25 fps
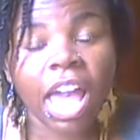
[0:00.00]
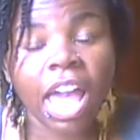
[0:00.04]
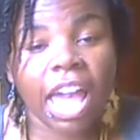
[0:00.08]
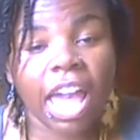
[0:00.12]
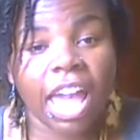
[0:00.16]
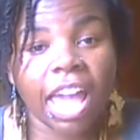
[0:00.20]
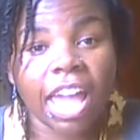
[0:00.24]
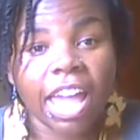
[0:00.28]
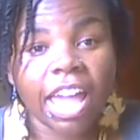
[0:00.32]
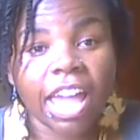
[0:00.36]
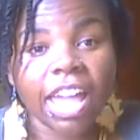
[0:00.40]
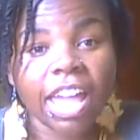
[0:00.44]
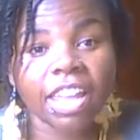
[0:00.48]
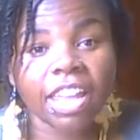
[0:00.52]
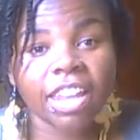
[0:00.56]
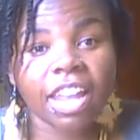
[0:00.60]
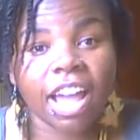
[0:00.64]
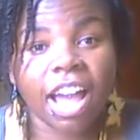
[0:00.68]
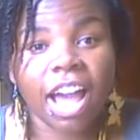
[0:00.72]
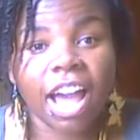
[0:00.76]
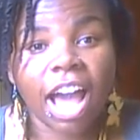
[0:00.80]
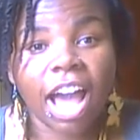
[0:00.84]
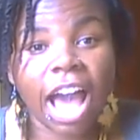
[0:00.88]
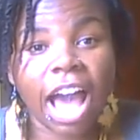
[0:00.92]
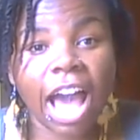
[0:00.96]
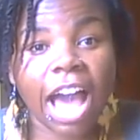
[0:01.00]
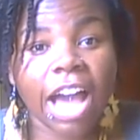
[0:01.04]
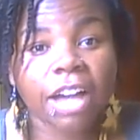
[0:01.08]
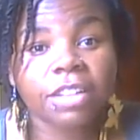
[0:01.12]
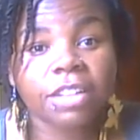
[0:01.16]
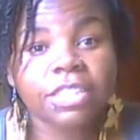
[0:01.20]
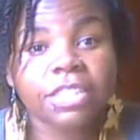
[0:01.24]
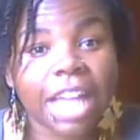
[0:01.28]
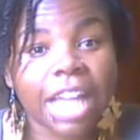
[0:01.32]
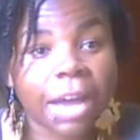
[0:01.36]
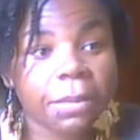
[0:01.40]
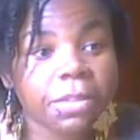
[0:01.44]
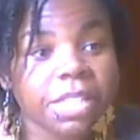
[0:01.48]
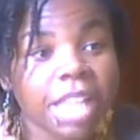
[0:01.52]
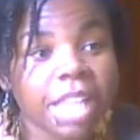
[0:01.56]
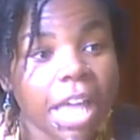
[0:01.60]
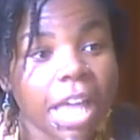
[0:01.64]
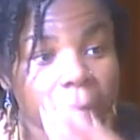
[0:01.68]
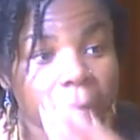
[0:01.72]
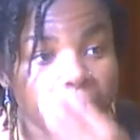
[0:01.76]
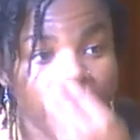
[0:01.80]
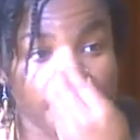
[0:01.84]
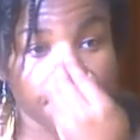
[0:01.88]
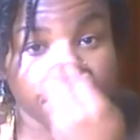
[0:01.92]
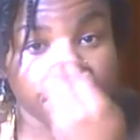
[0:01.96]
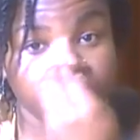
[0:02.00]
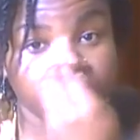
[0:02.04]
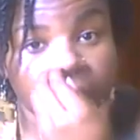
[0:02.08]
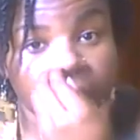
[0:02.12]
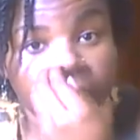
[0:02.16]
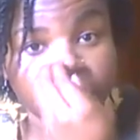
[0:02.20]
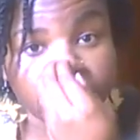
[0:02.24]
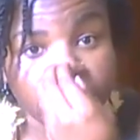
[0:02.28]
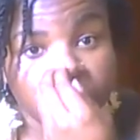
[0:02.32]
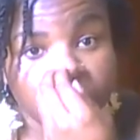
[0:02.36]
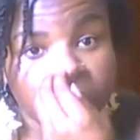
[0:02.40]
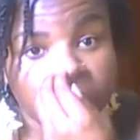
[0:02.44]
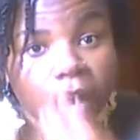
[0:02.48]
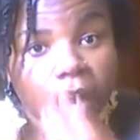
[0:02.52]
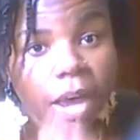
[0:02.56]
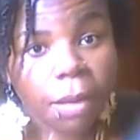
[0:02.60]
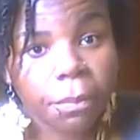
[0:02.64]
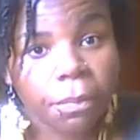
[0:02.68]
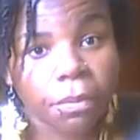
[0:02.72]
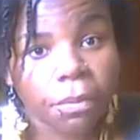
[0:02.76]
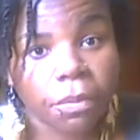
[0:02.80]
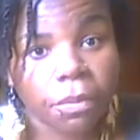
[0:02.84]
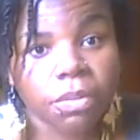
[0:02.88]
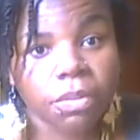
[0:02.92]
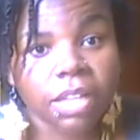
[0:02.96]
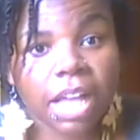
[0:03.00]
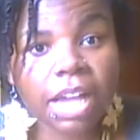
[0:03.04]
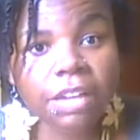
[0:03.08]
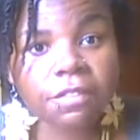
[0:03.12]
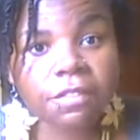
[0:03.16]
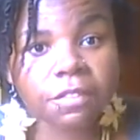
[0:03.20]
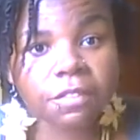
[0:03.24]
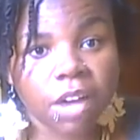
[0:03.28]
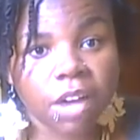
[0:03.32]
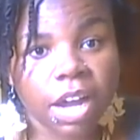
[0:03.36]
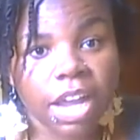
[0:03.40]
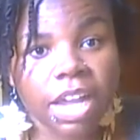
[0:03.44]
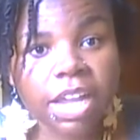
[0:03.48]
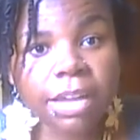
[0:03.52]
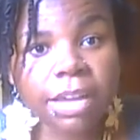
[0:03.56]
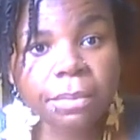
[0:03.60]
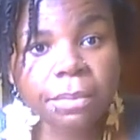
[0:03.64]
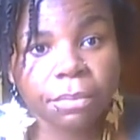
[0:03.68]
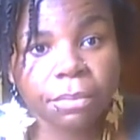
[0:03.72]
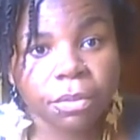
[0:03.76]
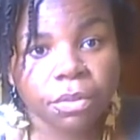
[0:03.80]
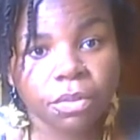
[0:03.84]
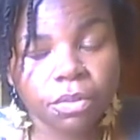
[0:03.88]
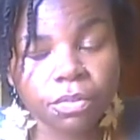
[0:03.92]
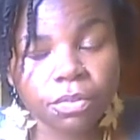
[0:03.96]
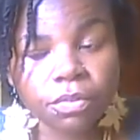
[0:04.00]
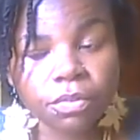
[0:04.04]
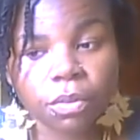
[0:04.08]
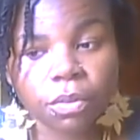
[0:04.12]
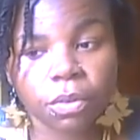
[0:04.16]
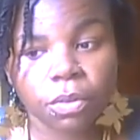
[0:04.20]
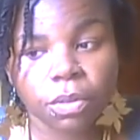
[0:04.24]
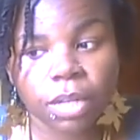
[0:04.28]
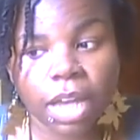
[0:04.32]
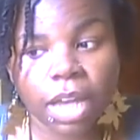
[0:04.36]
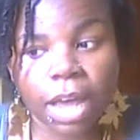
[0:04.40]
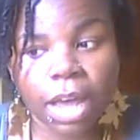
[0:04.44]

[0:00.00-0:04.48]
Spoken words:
And that was like my favorite couple, like Ray and Beautiful.